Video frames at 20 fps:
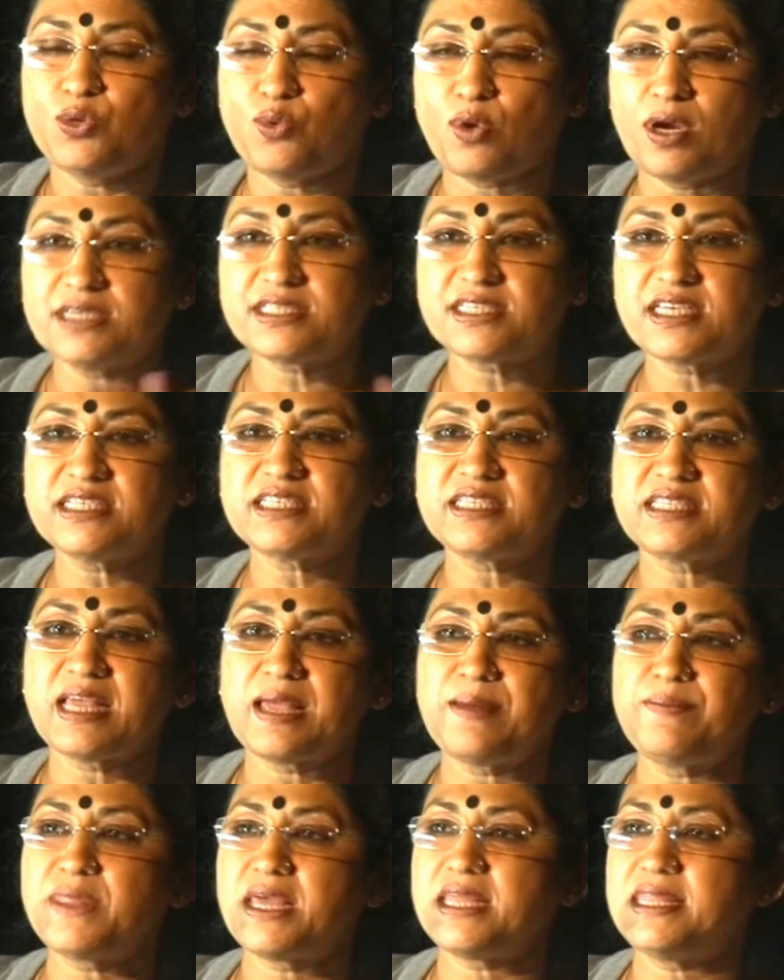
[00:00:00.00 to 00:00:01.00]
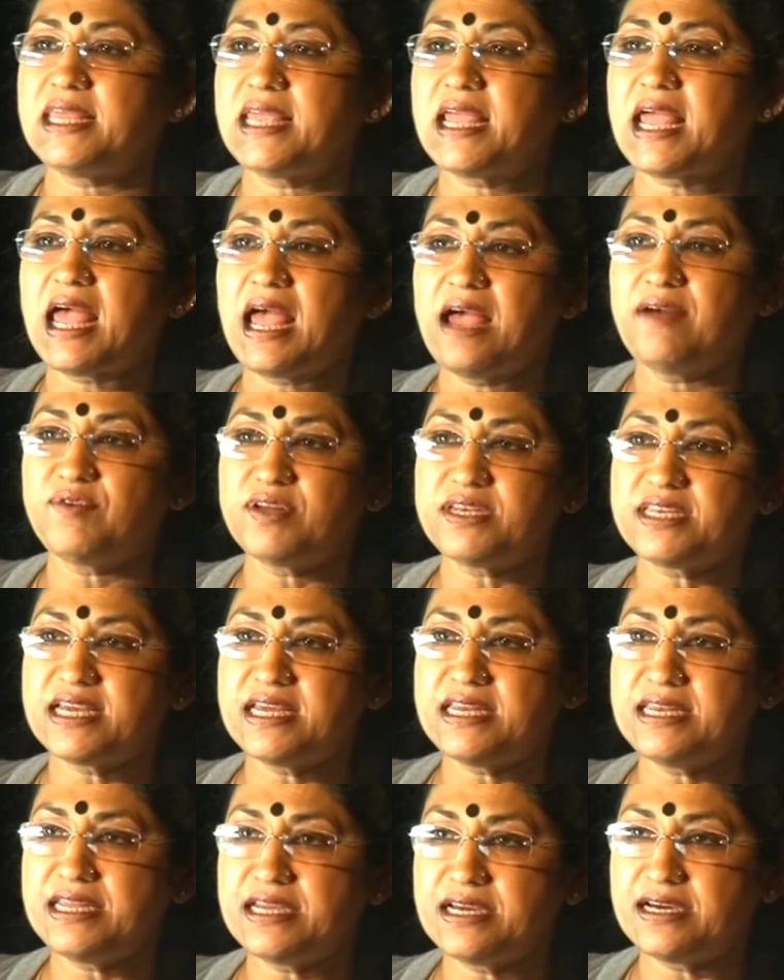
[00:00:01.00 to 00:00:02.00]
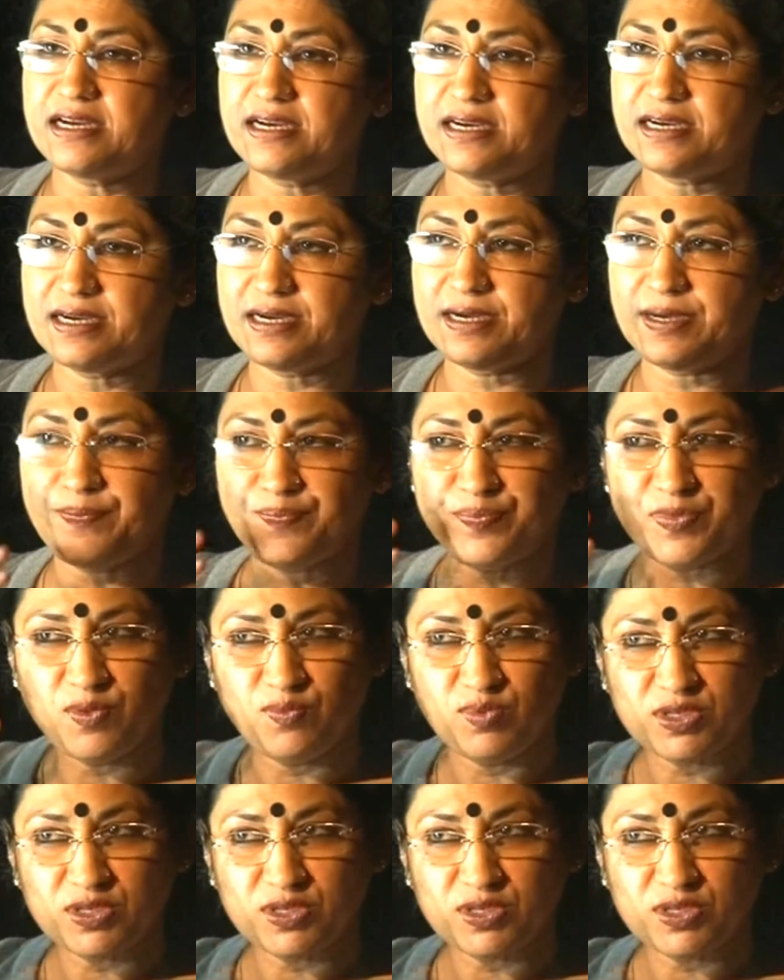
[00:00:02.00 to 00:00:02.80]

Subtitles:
to assist them that they have a 10-year